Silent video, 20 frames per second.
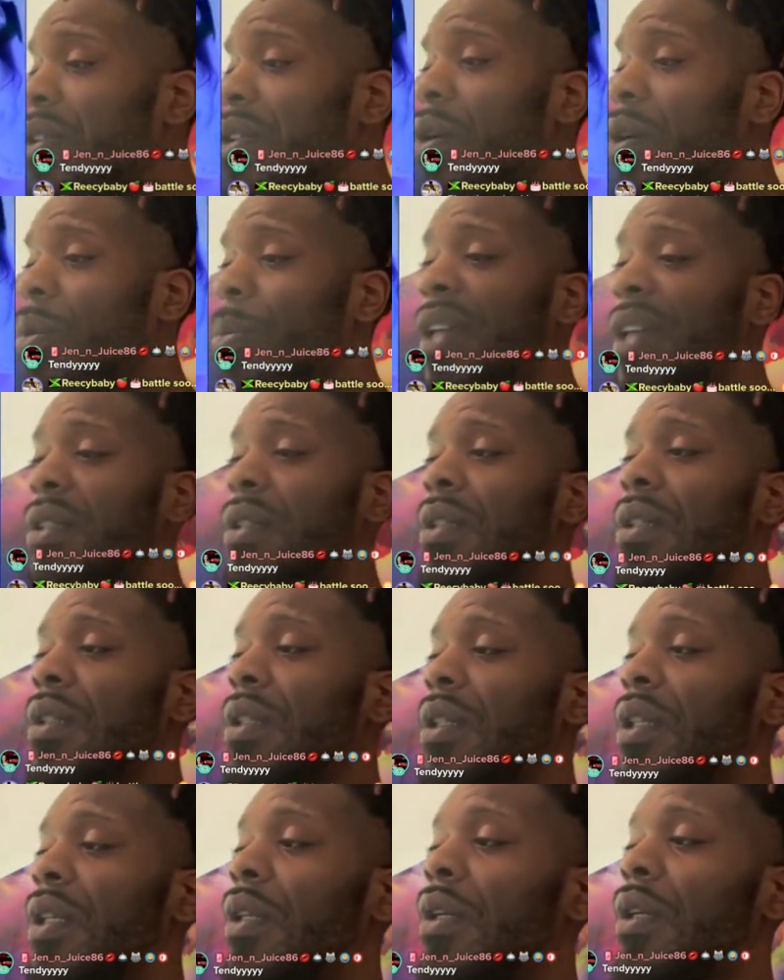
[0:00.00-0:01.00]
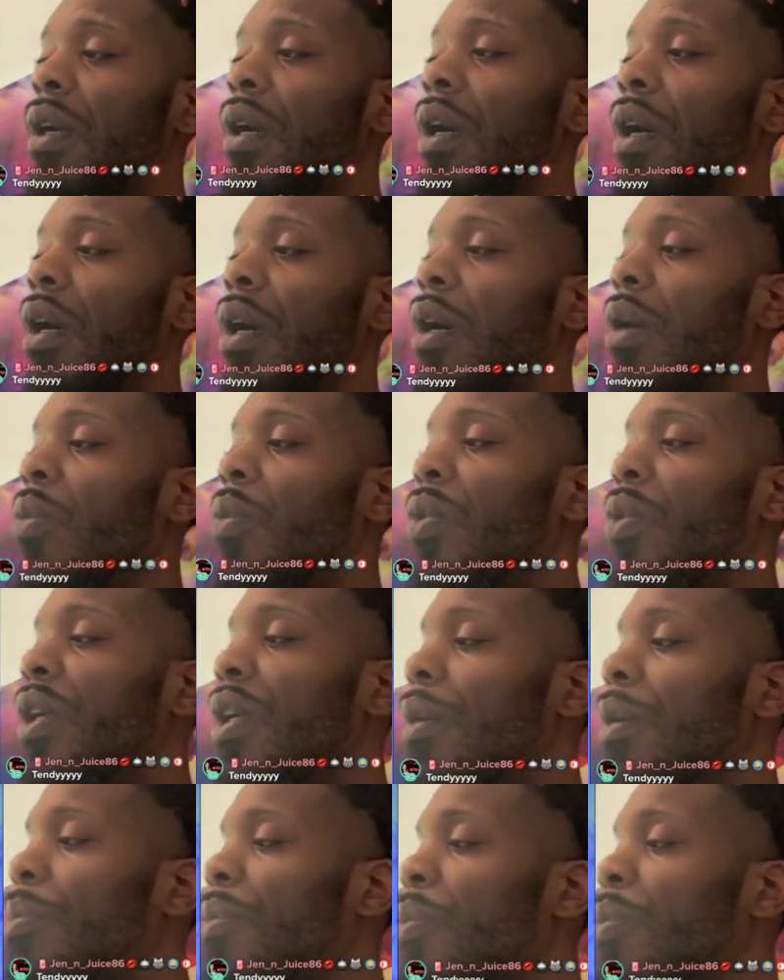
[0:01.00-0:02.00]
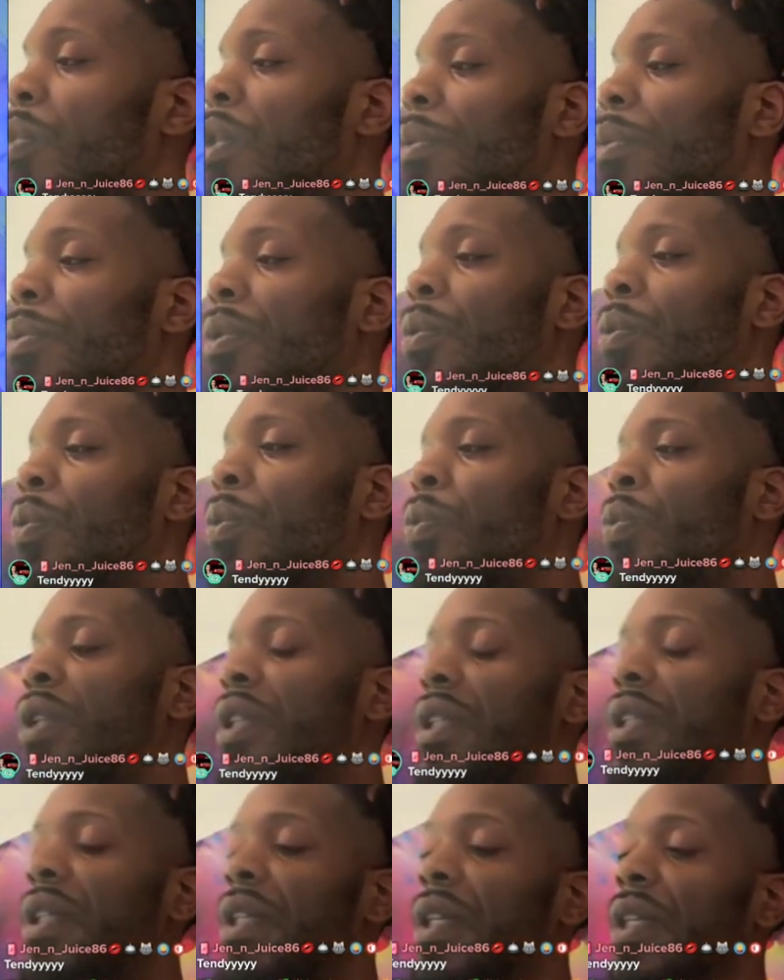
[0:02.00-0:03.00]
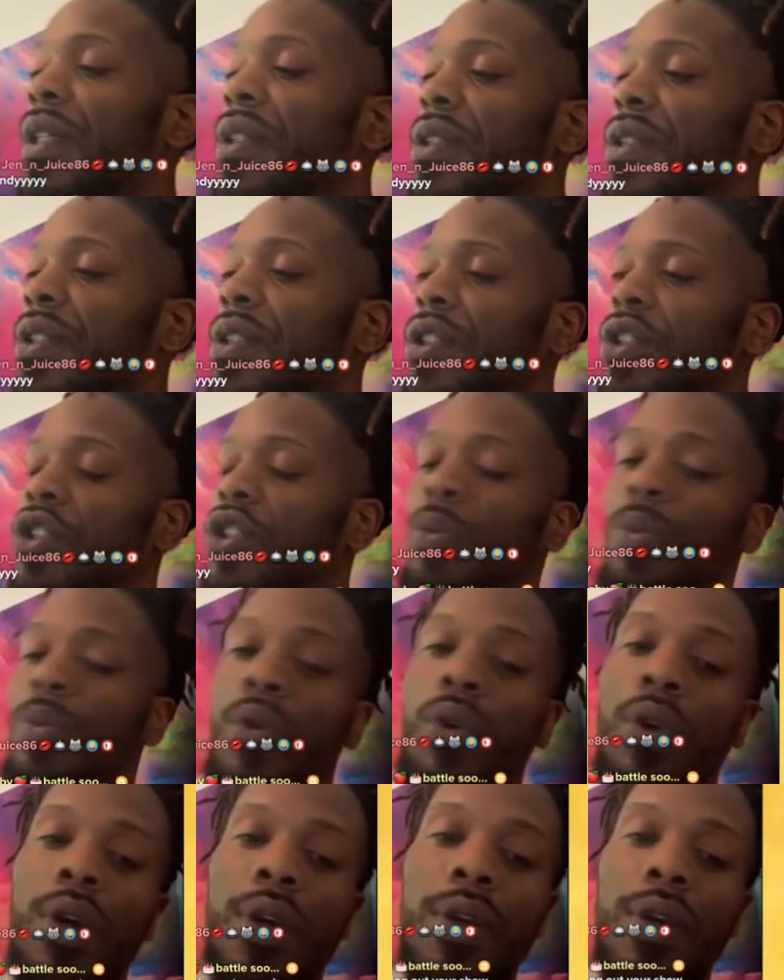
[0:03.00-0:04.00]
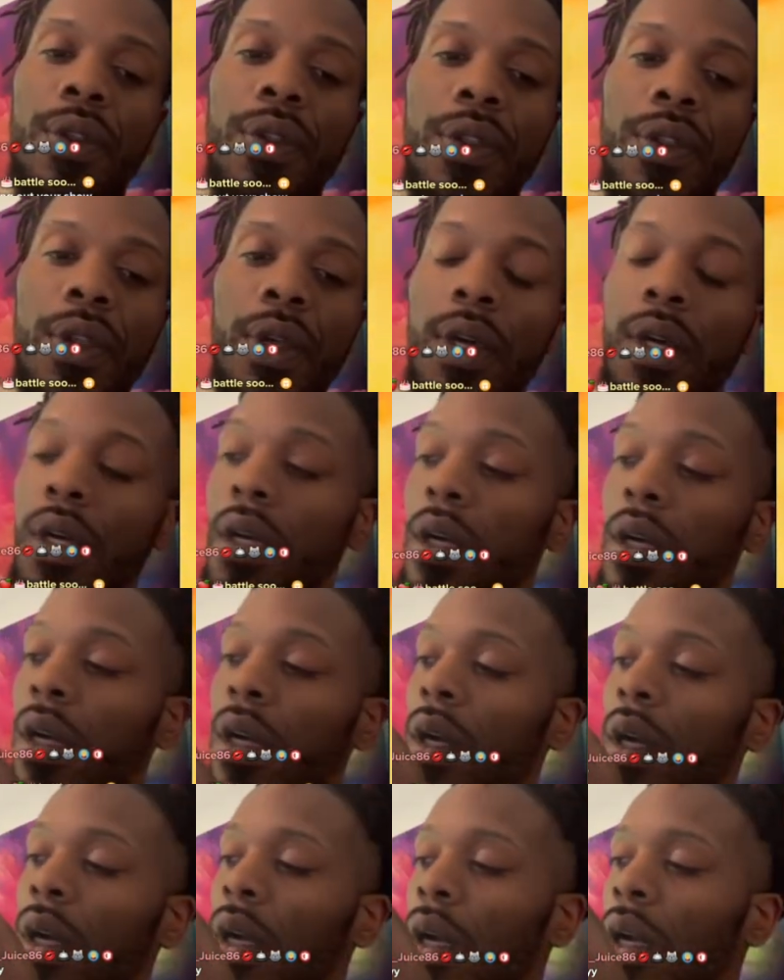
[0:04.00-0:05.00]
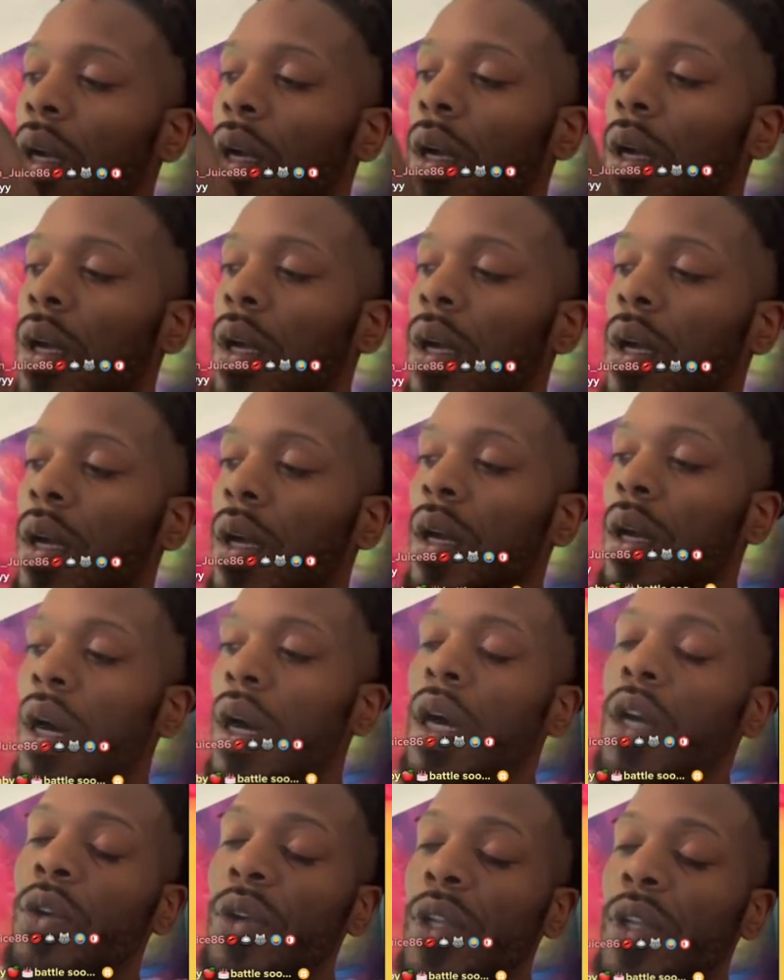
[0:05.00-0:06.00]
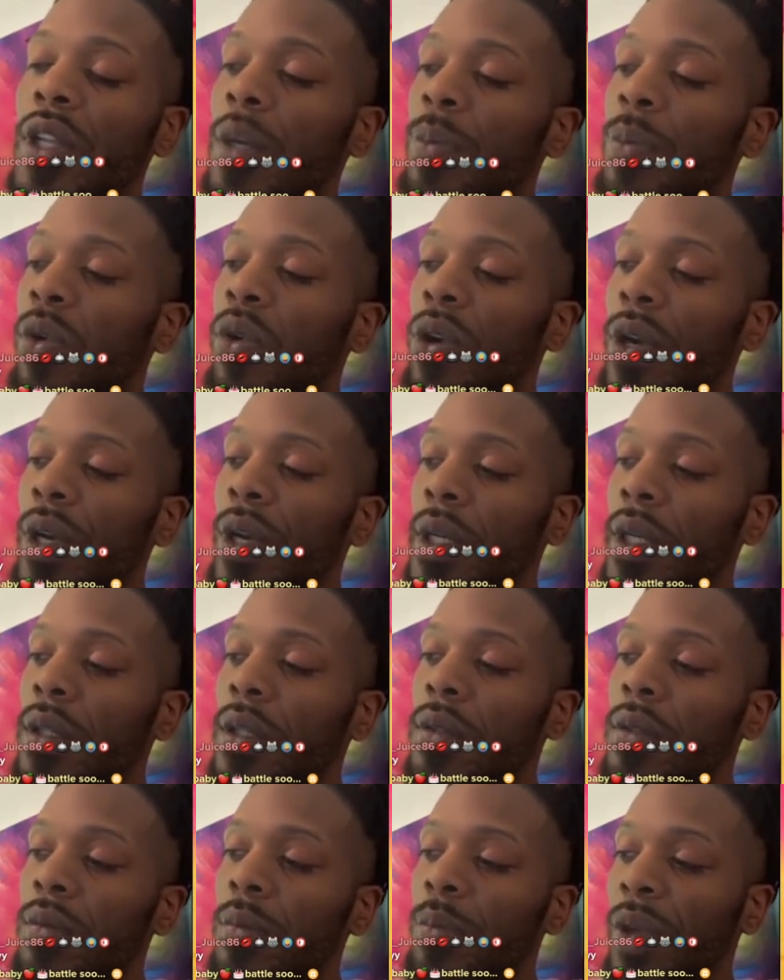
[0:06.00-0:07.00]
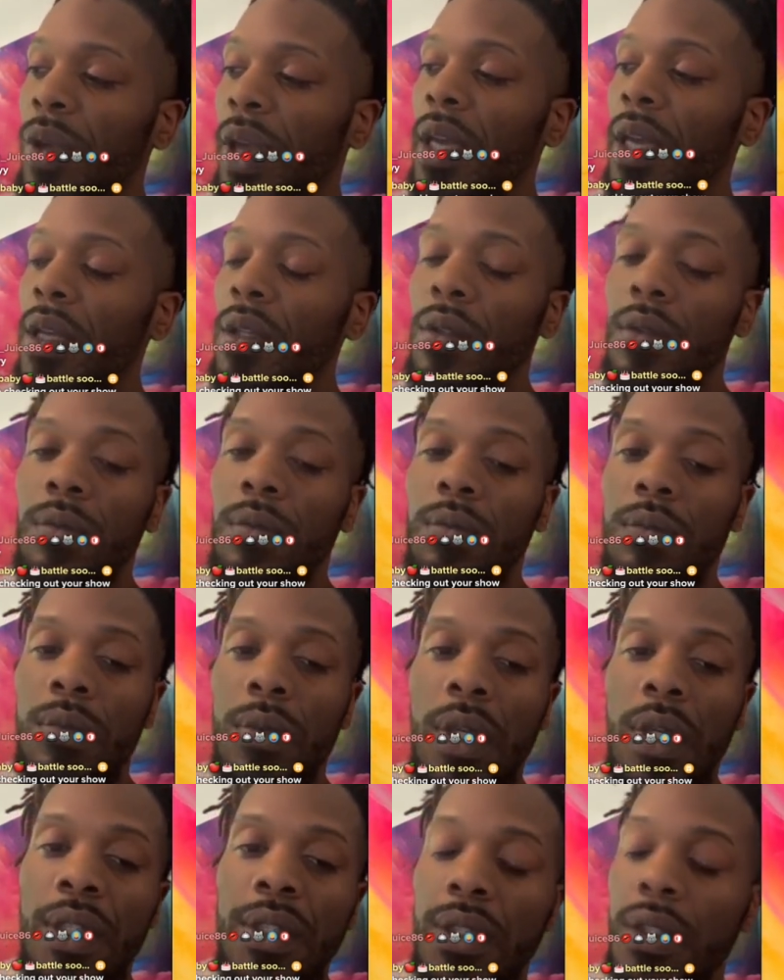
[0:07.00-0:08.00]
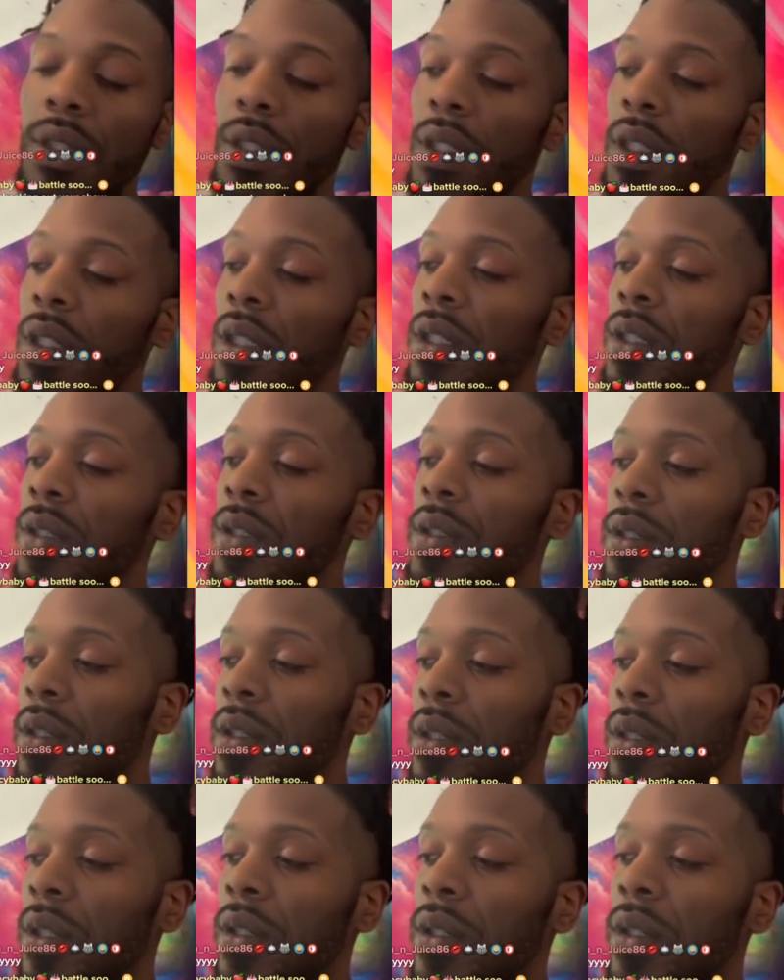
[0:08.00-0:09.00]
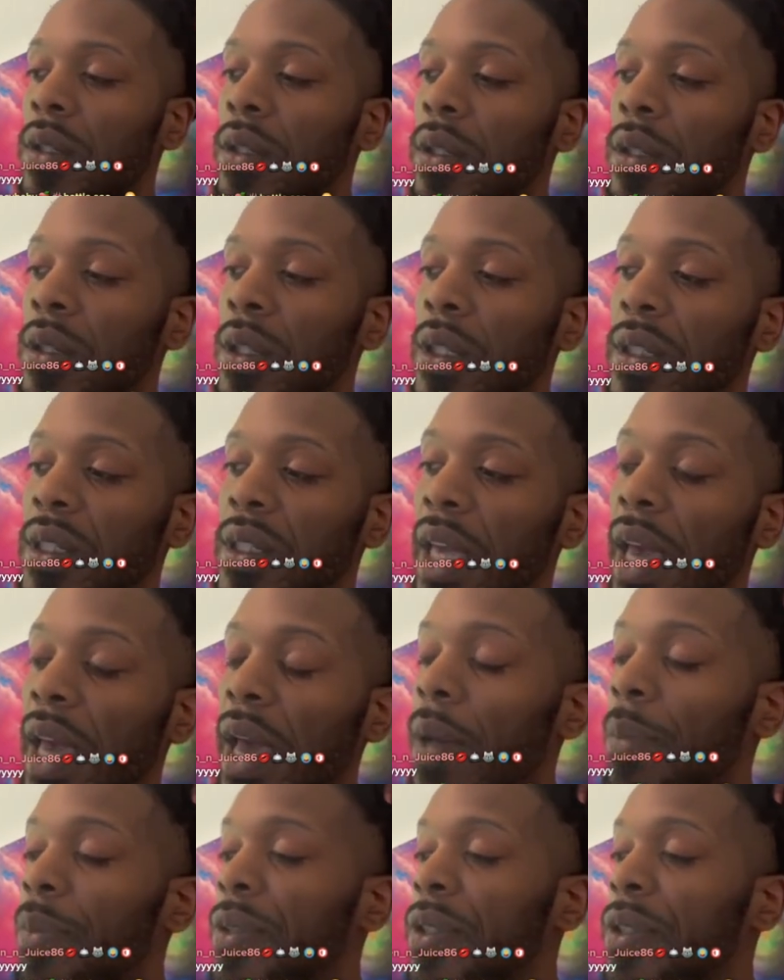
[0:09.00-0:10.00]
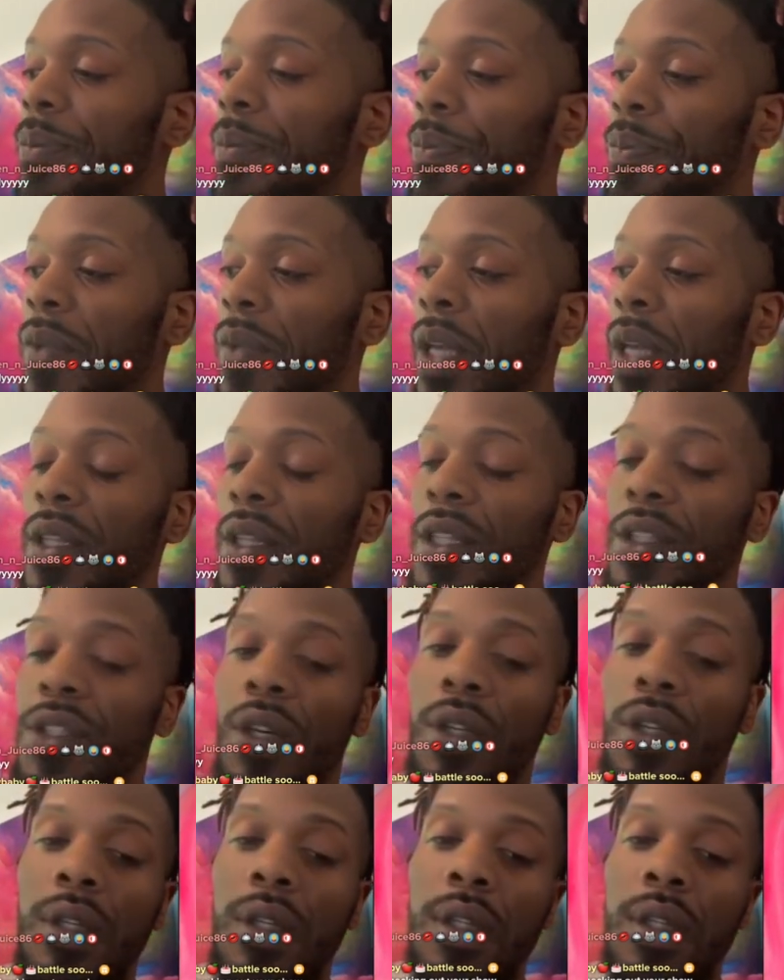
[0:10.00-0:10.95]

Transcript: So basically, uh, what, what, what it is is that you pour the acrylic pouring paint into these these caps and then it's